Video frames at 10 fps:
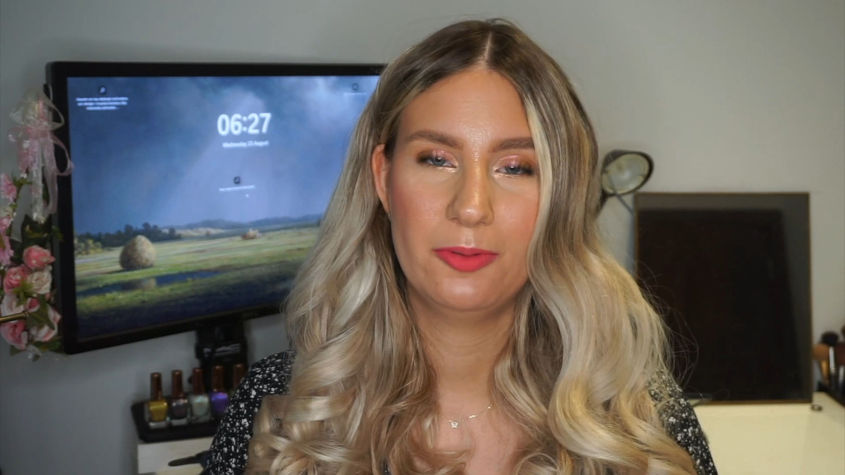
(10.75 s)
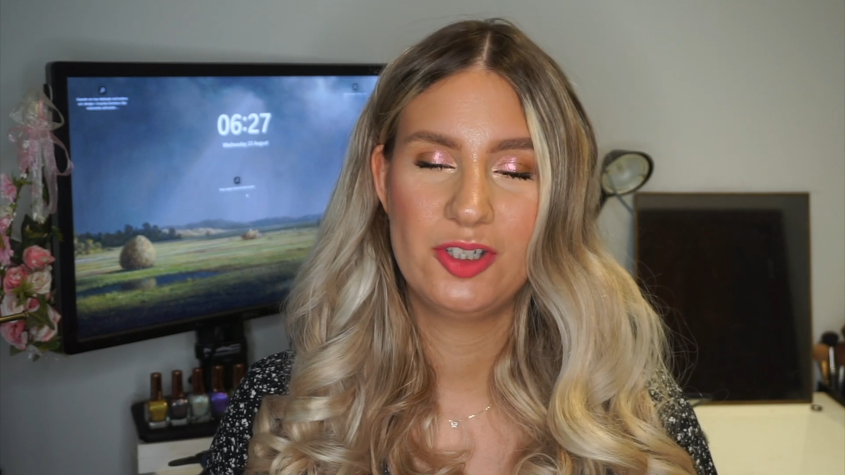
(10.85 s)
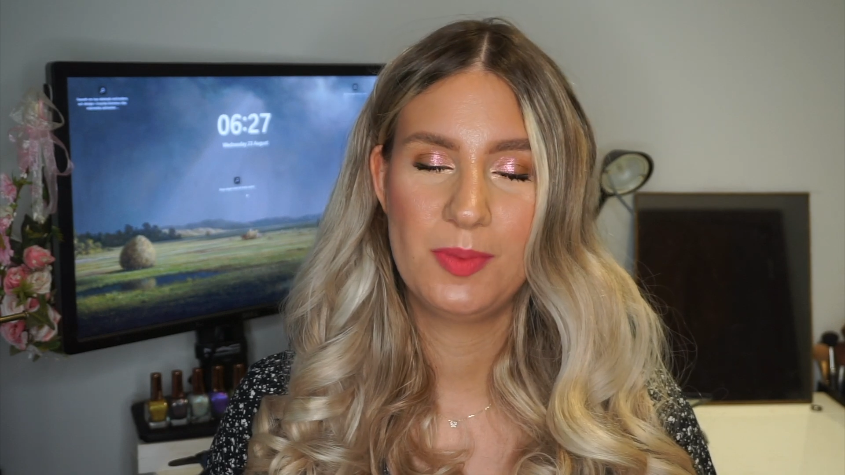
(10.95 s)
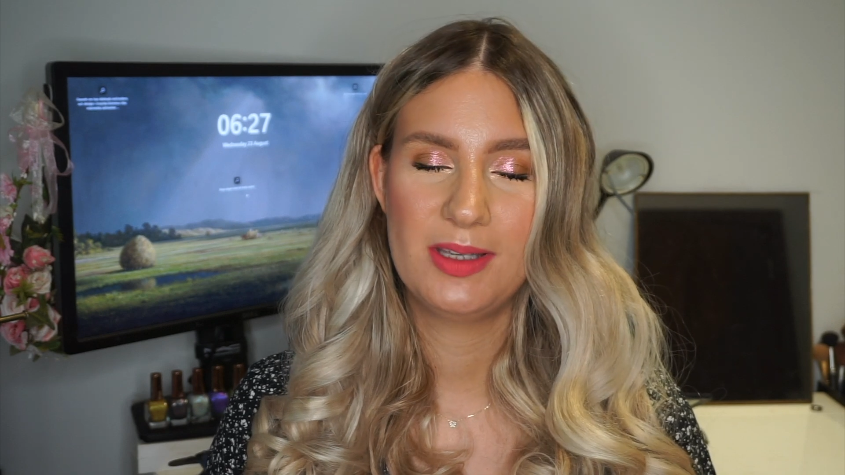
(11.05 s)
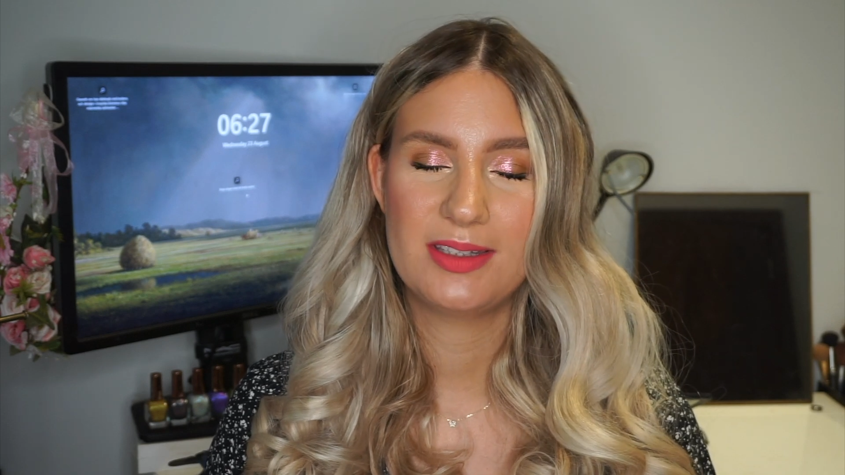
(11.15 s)

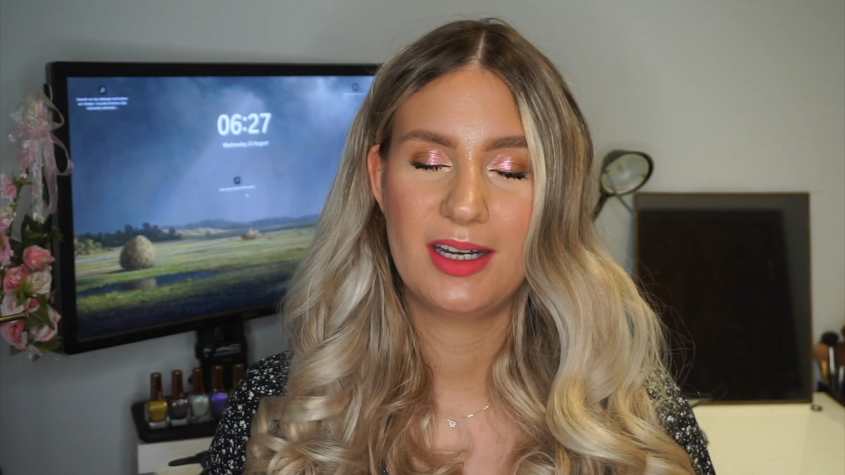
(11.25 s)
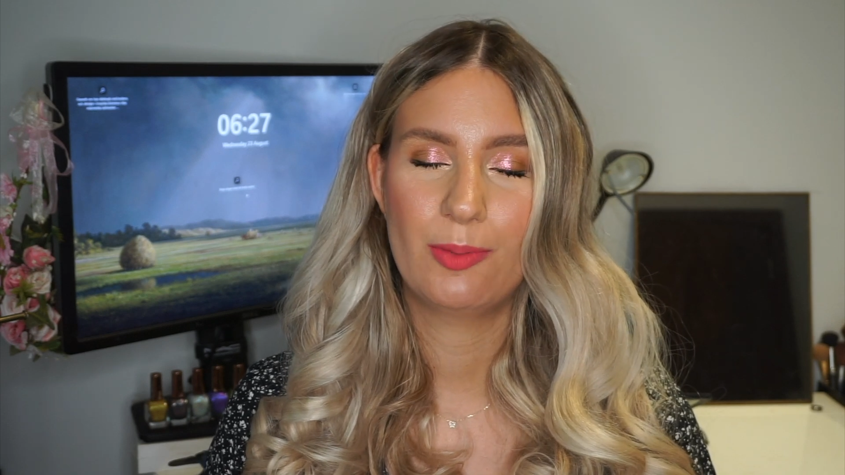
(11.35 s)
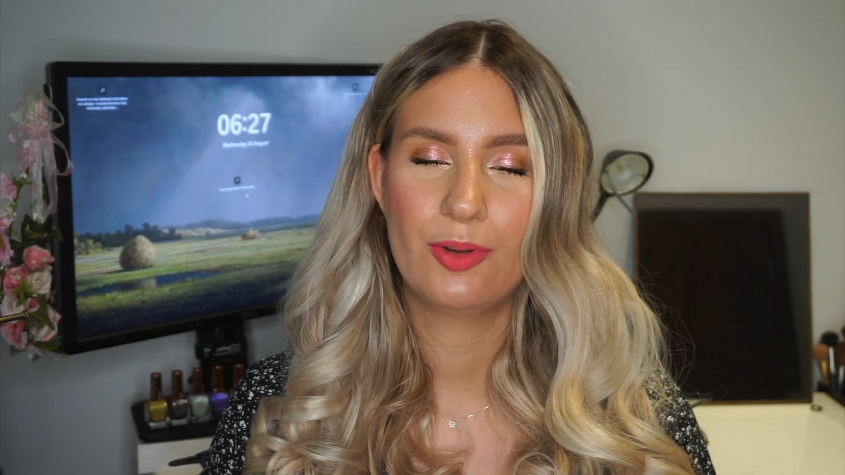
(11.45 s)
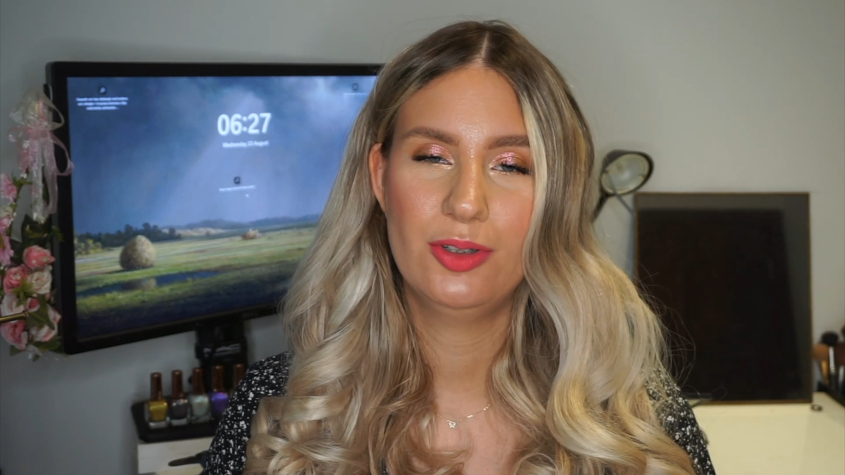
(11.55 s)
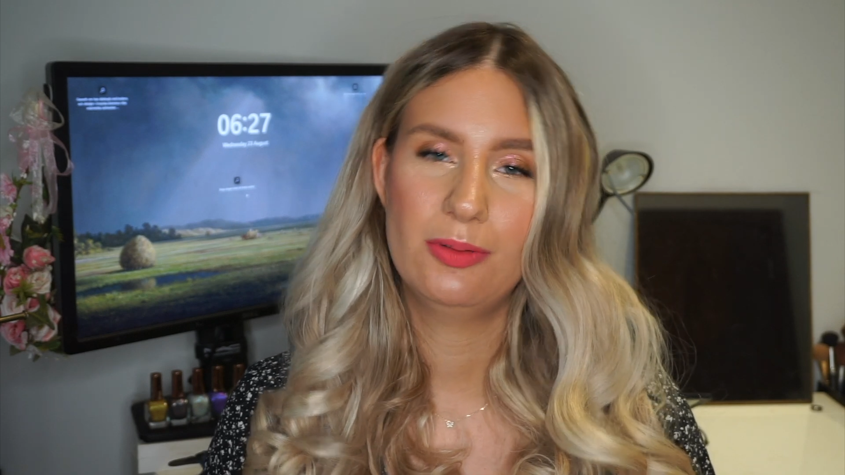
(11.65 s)
which means that I
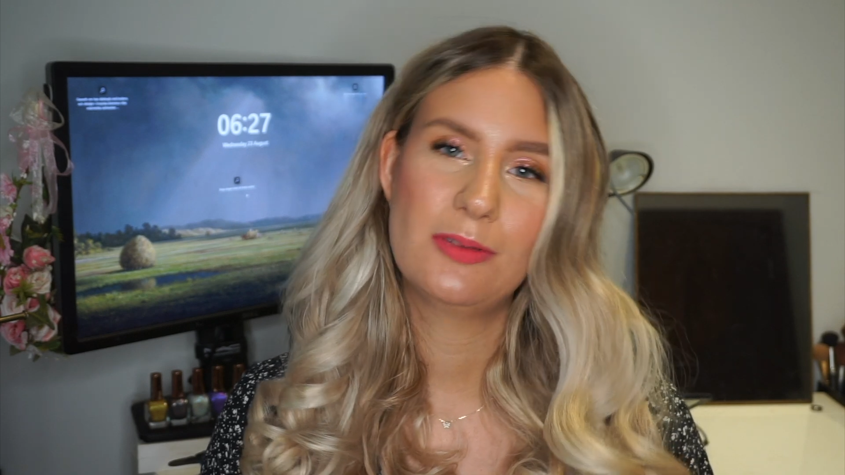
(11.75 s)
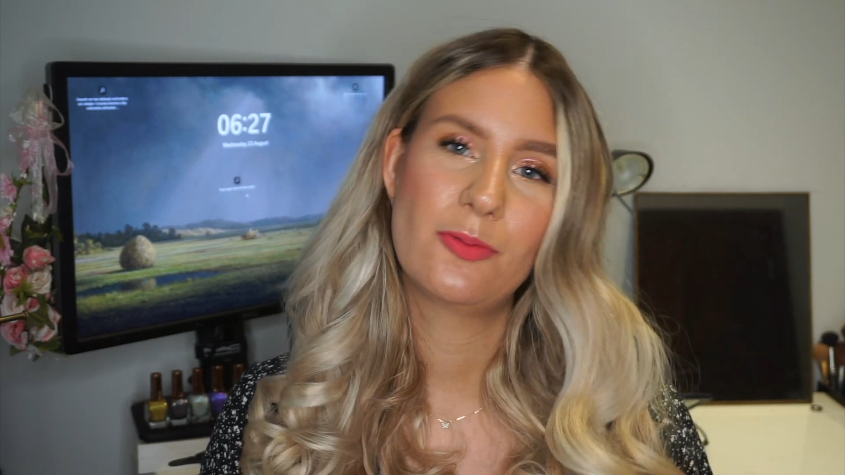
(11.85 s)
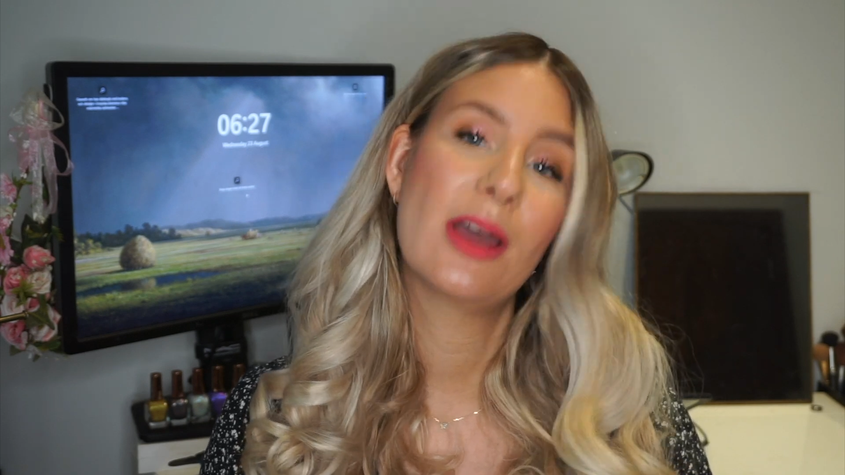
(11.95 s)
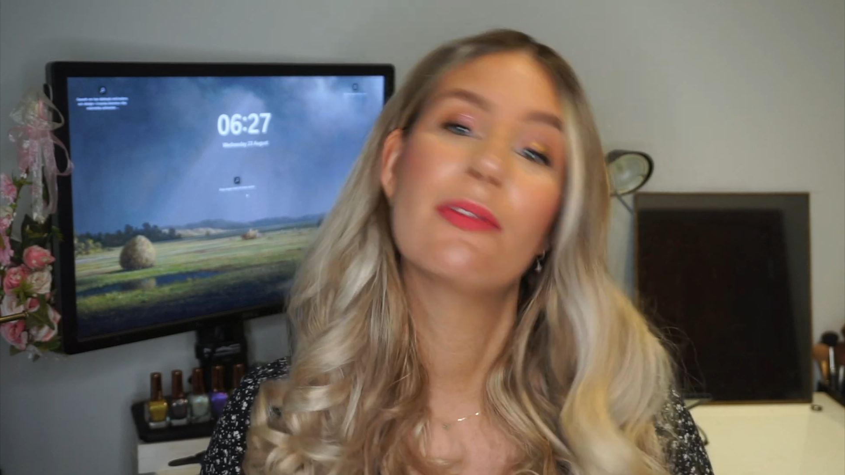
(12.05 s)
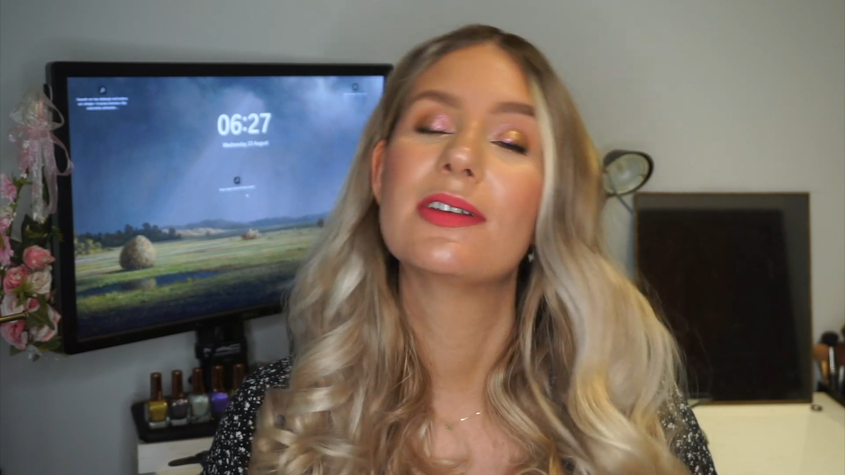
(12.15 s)
want to reach
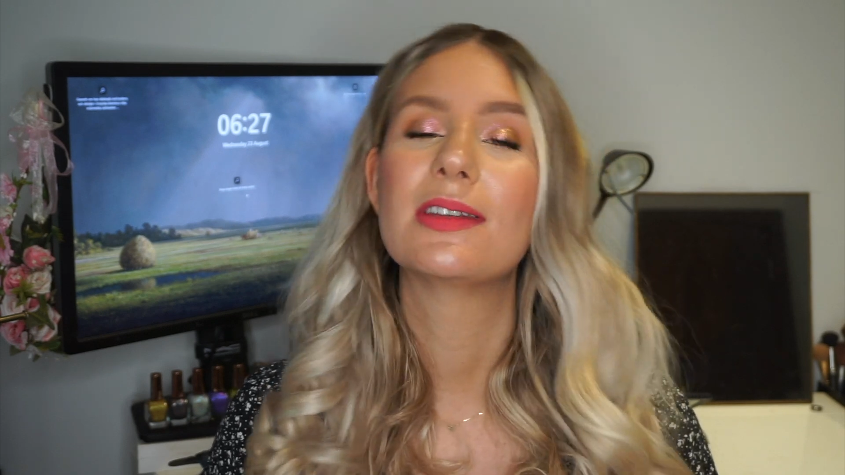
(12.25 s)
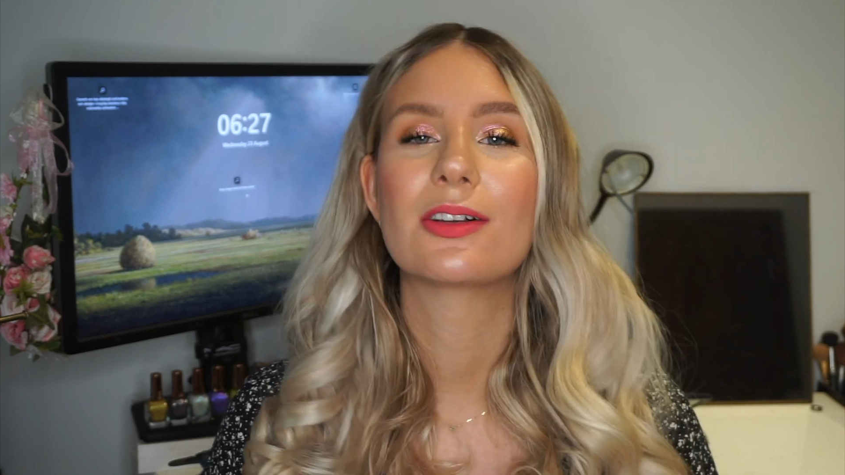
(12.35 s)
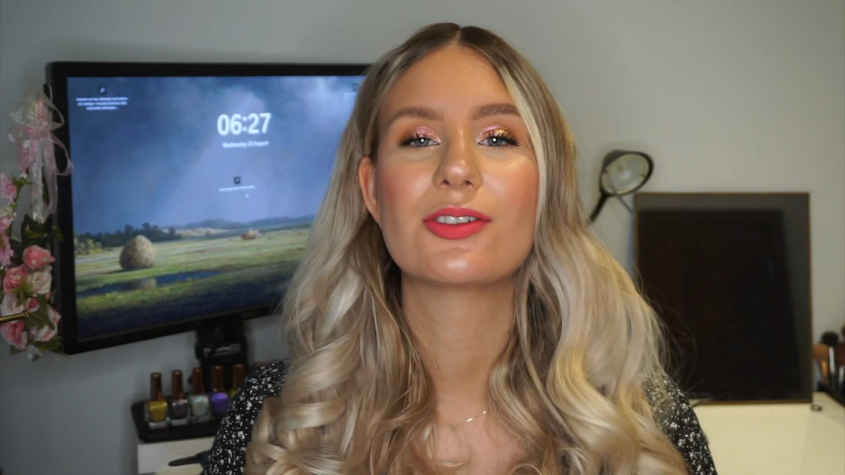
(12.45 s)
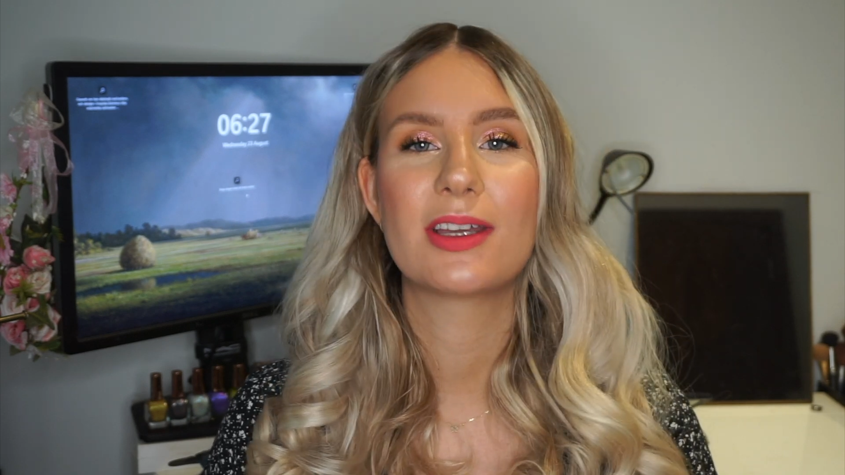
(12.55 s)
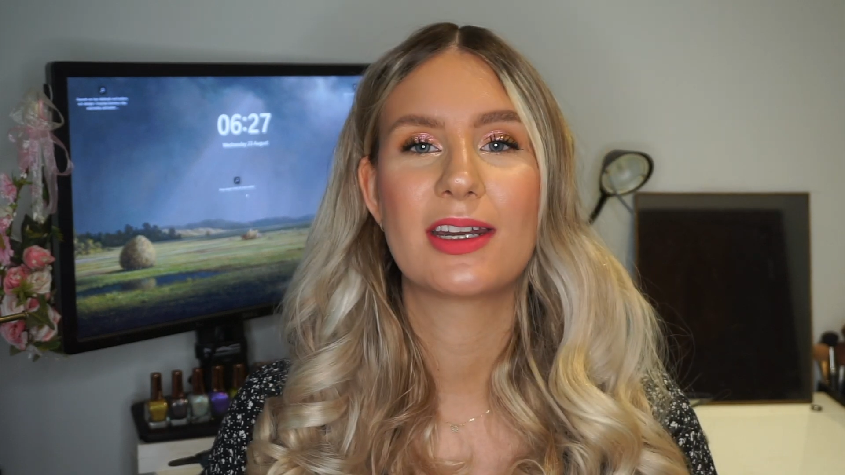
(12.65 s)
for every
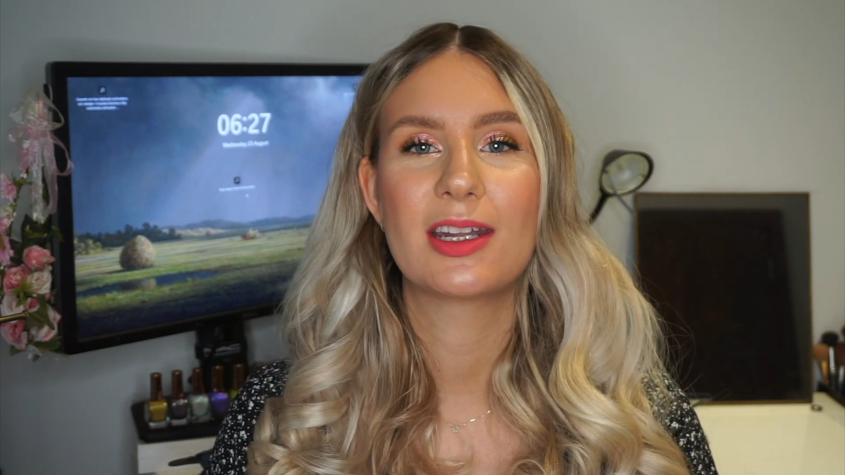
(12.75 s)
single shade